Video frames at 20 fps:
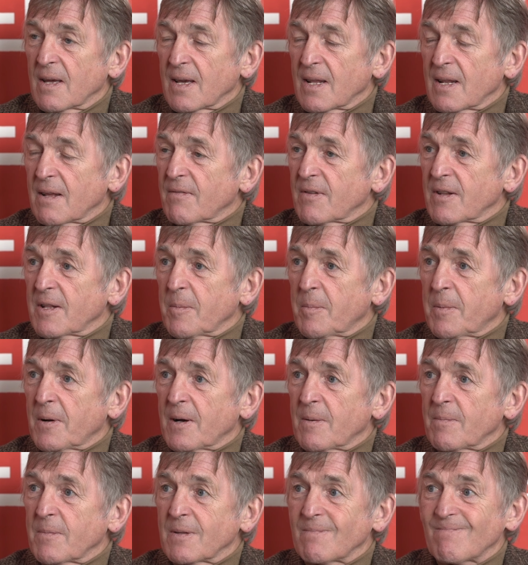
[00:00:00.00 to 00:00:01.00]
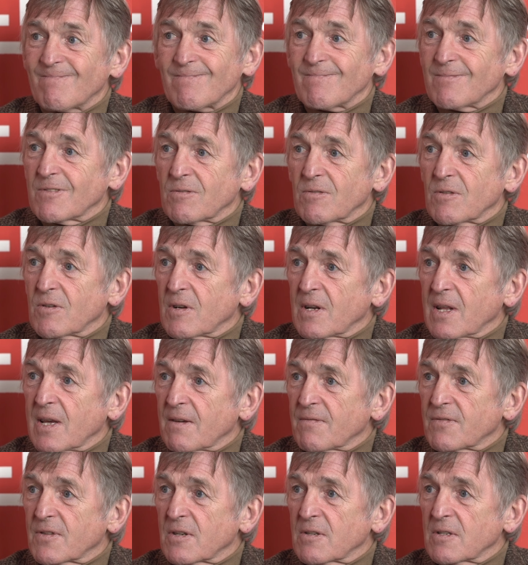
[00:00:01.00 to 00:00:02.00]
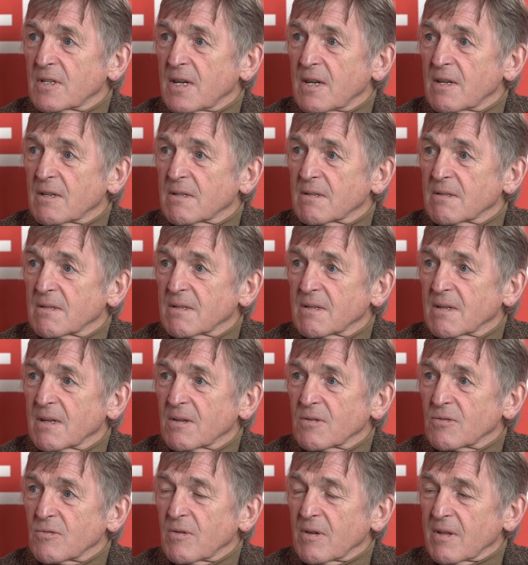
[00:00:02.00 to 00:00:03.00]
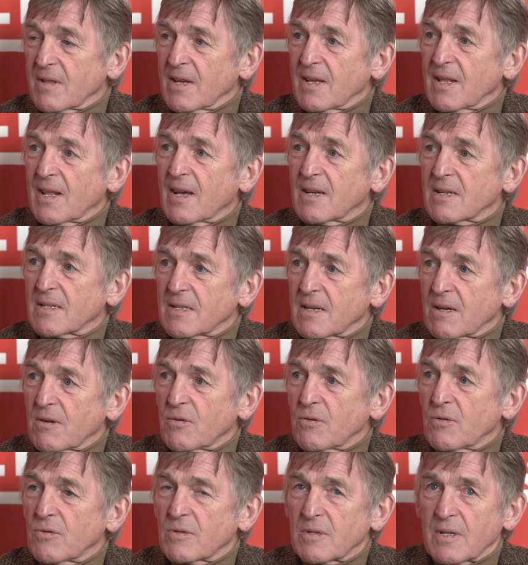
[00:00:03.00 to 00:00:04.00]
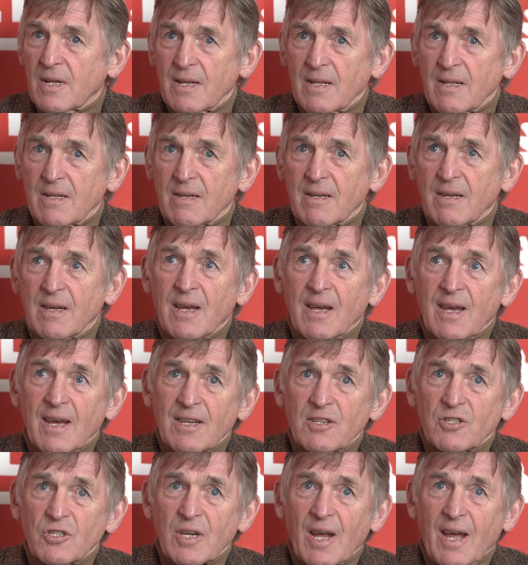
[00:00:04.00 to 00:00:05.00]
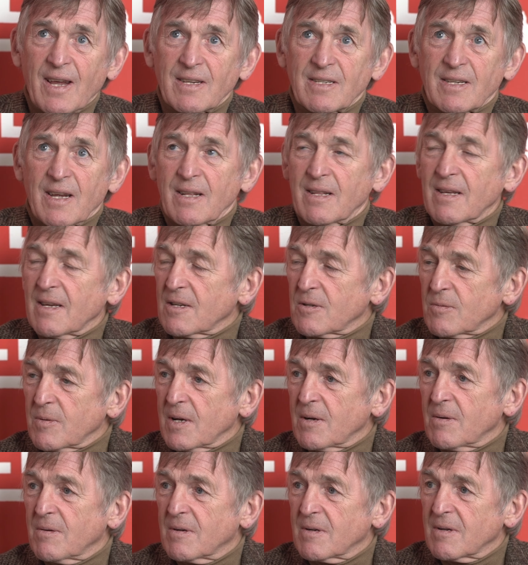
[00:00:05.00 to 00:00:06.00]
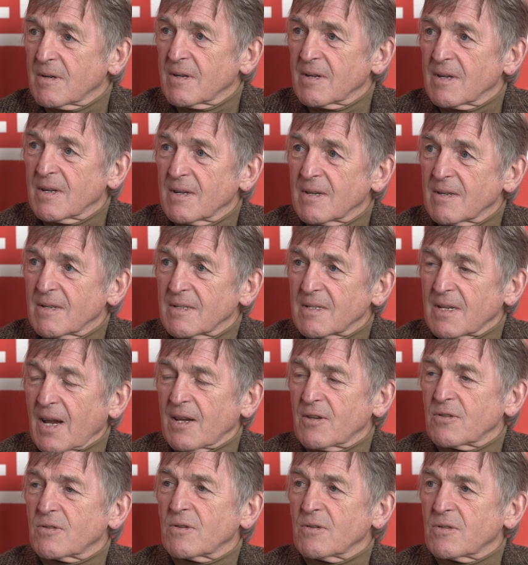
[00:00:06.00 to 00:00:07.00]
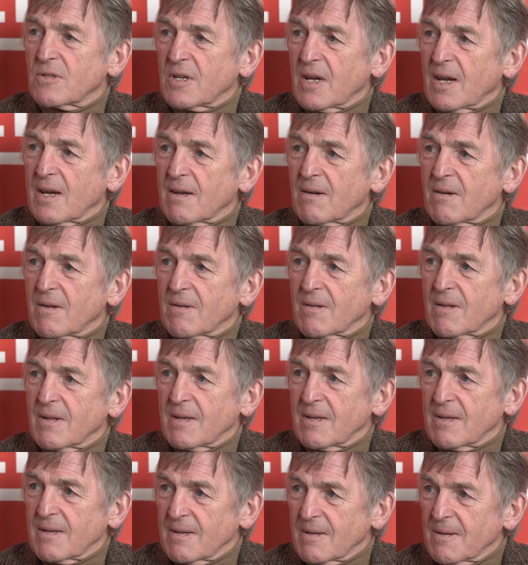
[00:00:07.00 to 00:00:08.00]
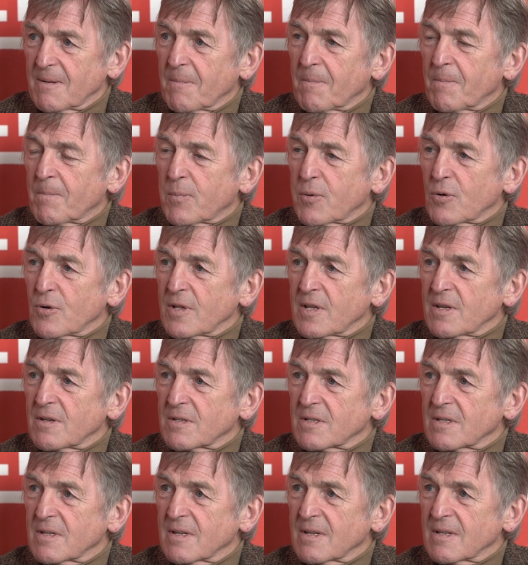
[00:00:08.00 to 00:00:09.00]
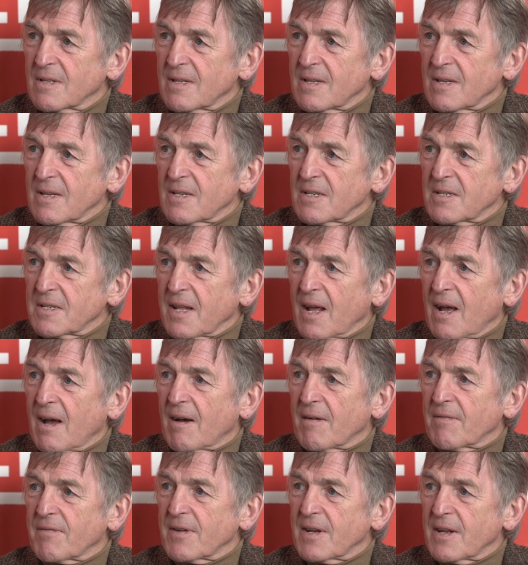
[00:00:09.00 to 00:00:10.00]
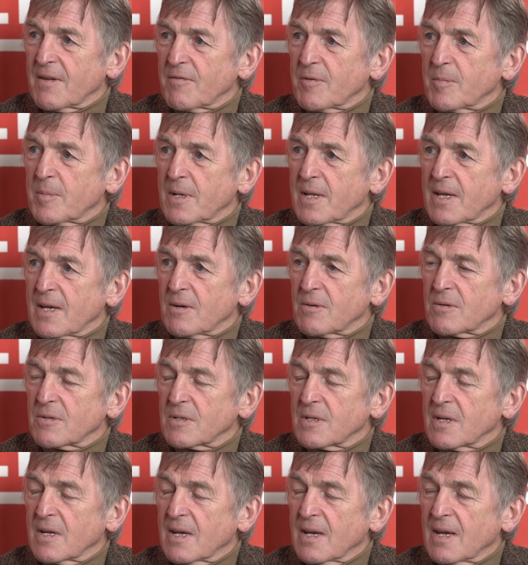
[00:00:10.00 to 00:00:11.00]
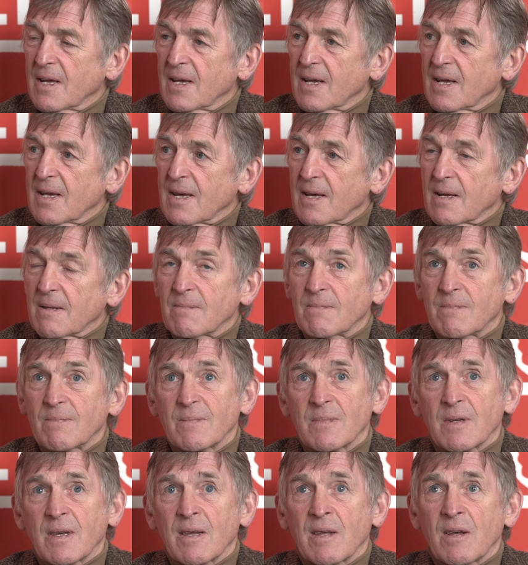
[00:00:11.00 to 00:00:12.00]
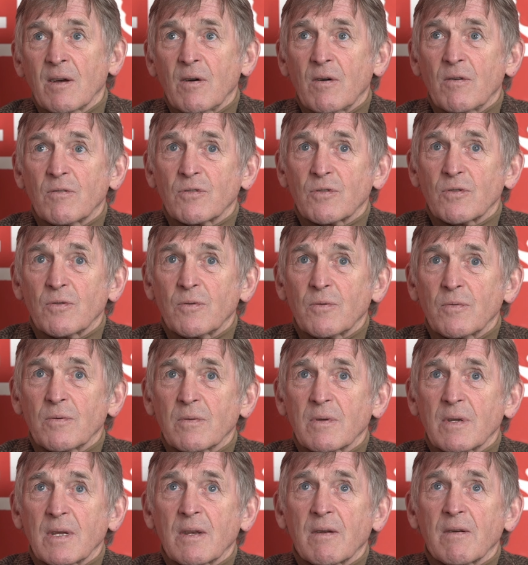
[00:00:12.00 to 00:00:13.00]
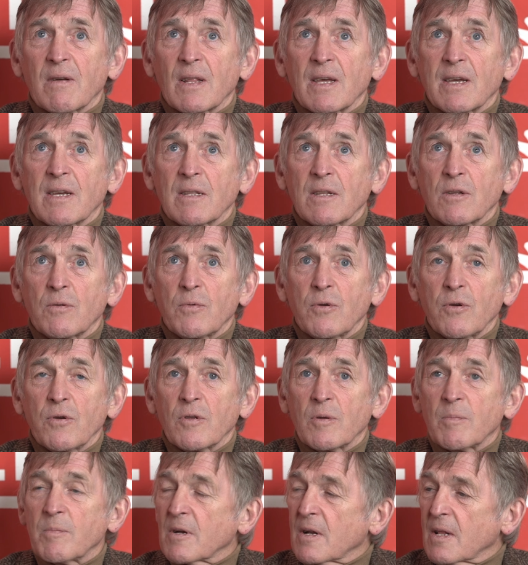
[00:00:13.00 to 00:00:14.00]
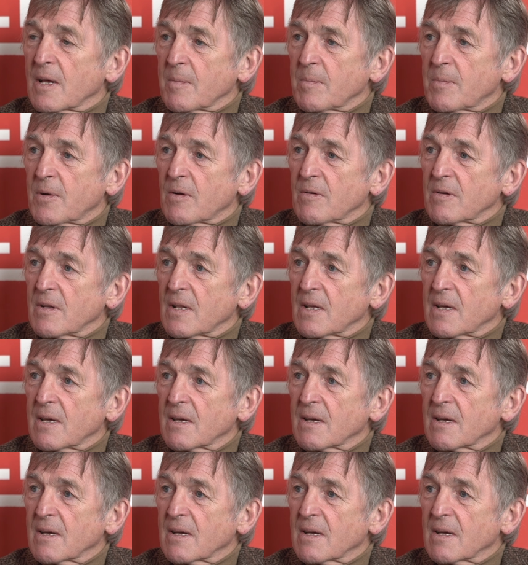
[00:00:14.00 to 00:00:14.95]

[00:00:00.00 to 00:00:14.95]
in every department, you're not going to have success. So I think that's a huge thing, and Shanks had it as well. Shanks could share out the plaudits to his staff and everybody else, and also the two of them relate brilliantly